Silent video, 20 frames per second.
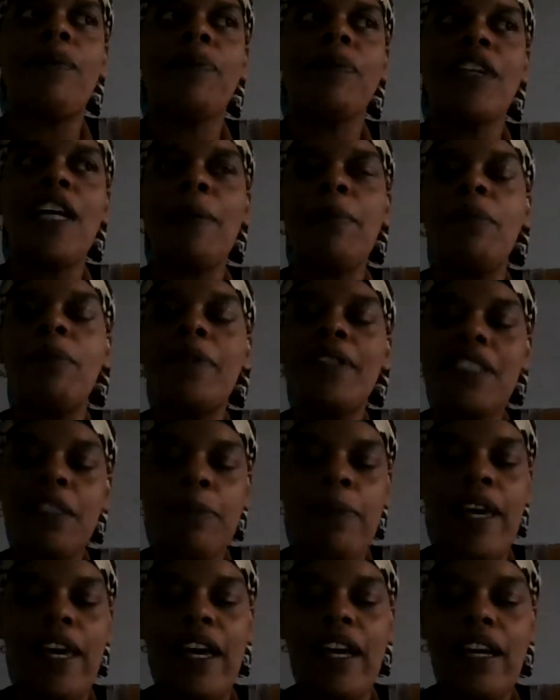a couple months
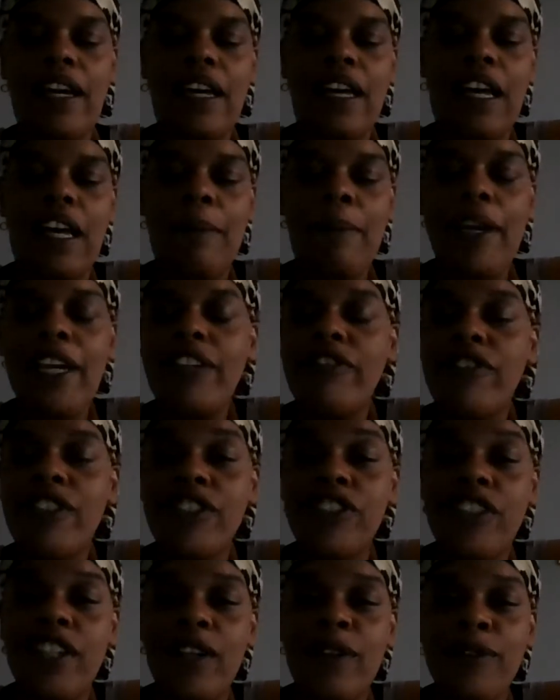back, um, I had
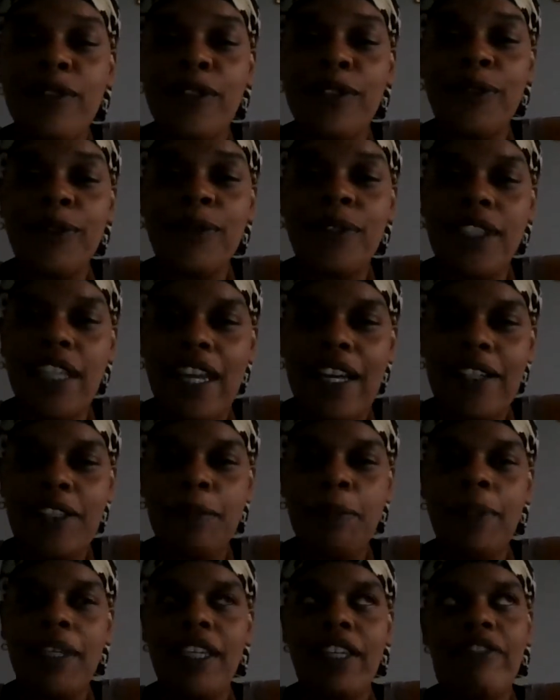reached out to
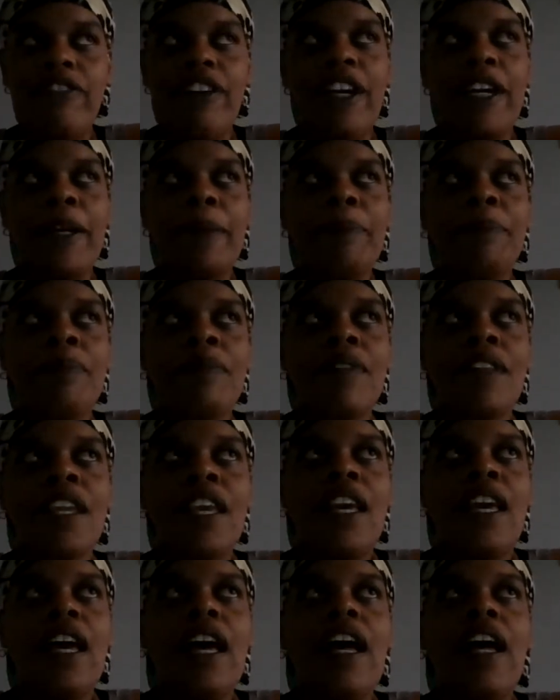Styles P, right?
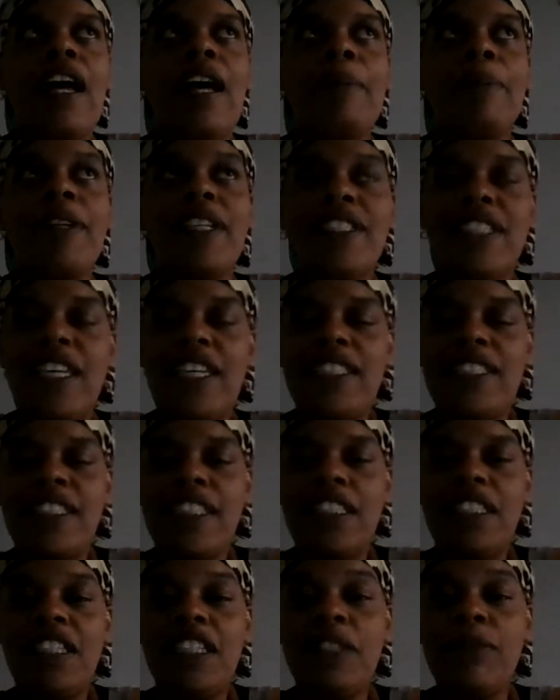um, because I had
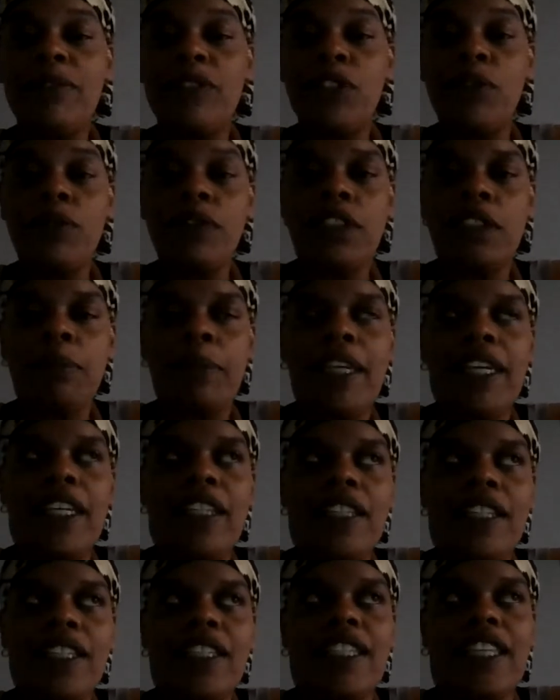seen that he was doing some
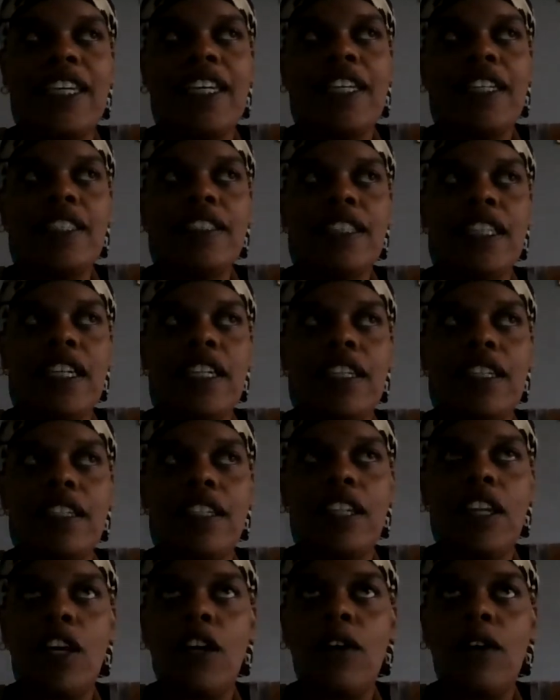healing things, and
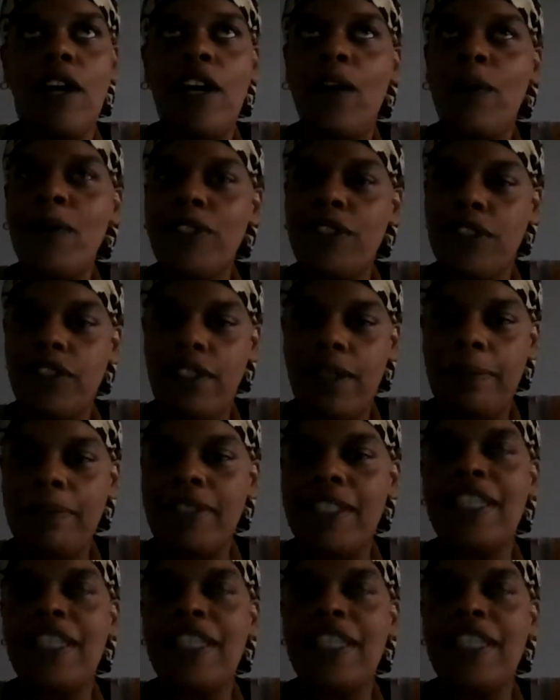you know, I always looked up to